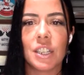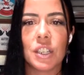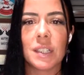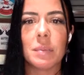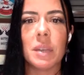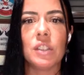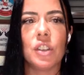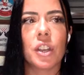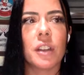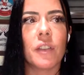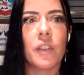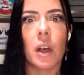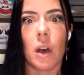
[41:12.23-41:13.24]
It just means you're
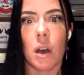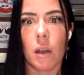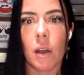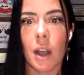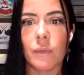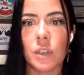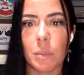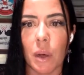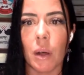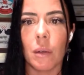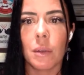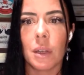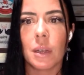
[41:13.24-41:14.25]
going to feel
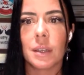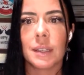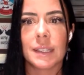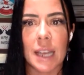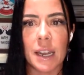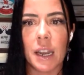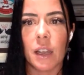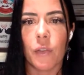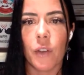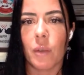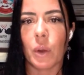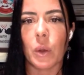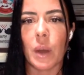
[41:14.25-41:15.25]
uncomfortable sending a
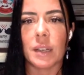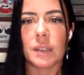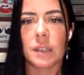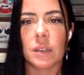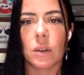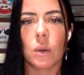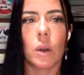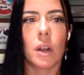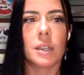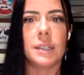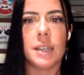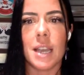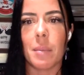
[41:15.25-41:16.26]
friend request
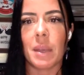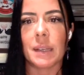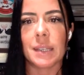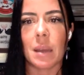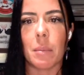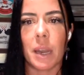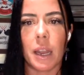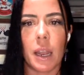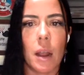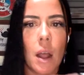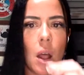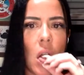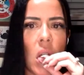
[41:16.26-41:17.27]
or DMing
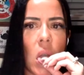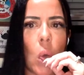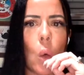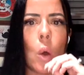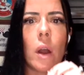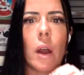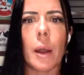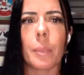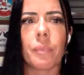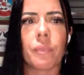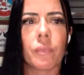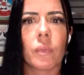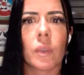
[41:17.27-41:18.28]
somebody,
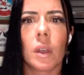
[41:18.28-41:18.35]
or